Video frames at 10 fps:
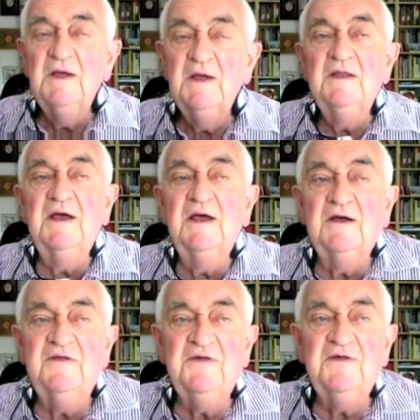that I
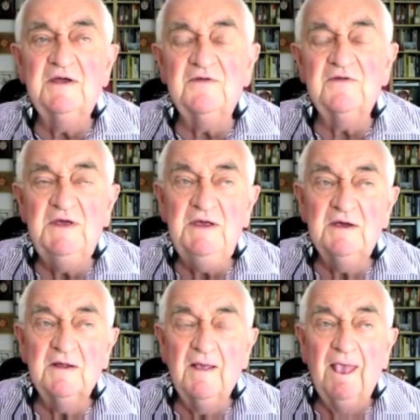think the
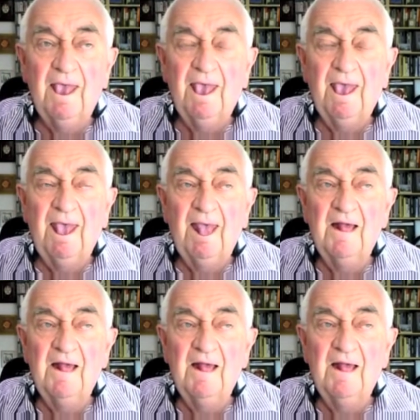
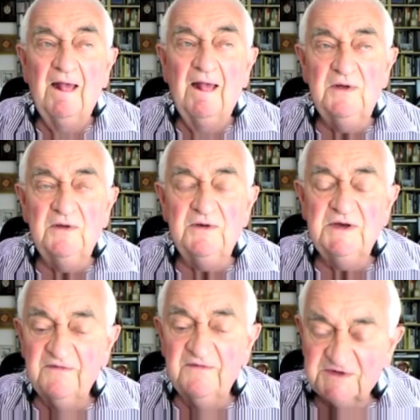building
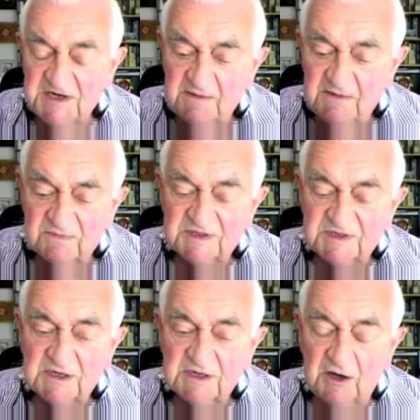of teams
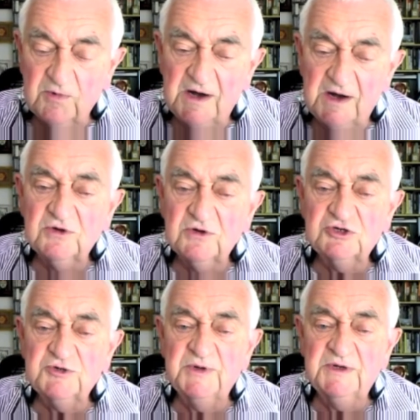around
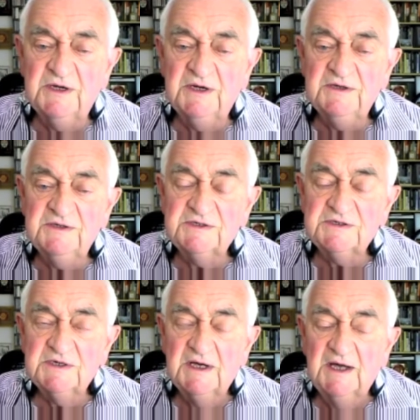entrepreneurs
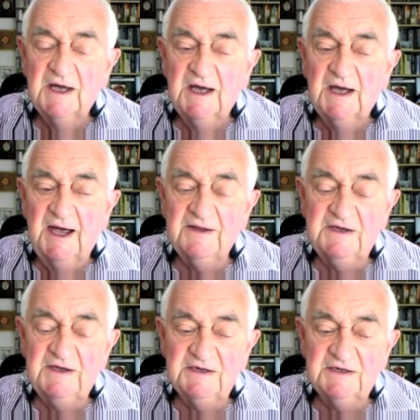and the
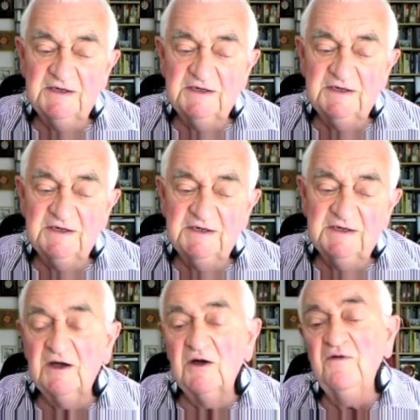assisting
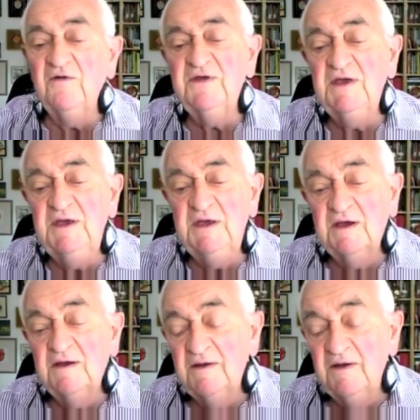of the
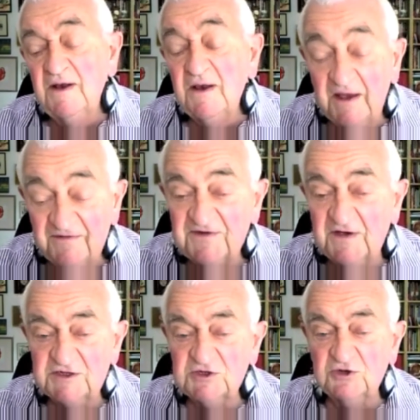life
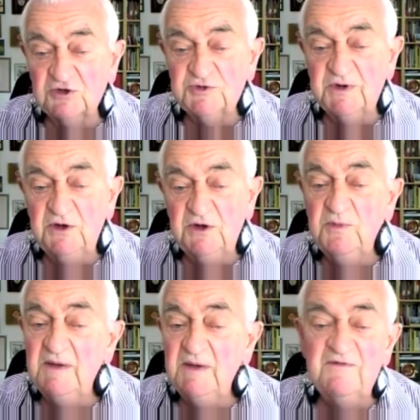science entrepreneur who may
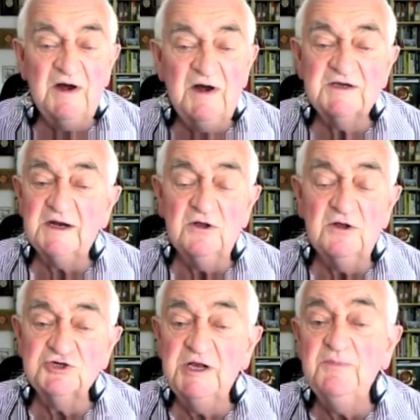be very
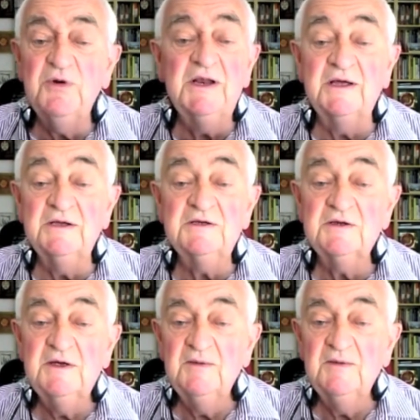technologically brilliant
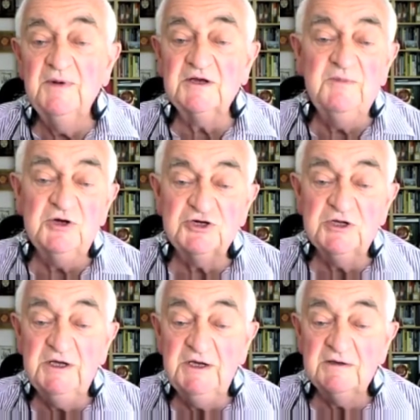but
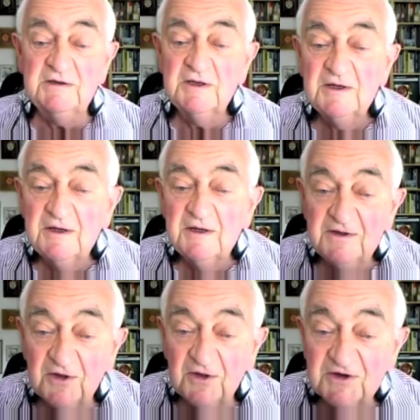commercially
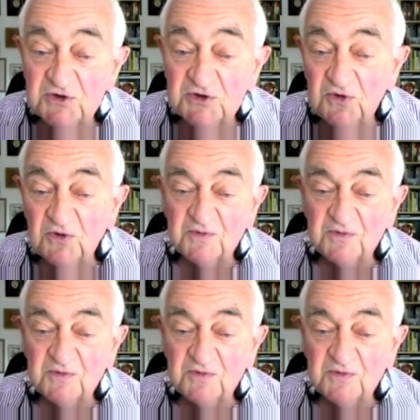not at all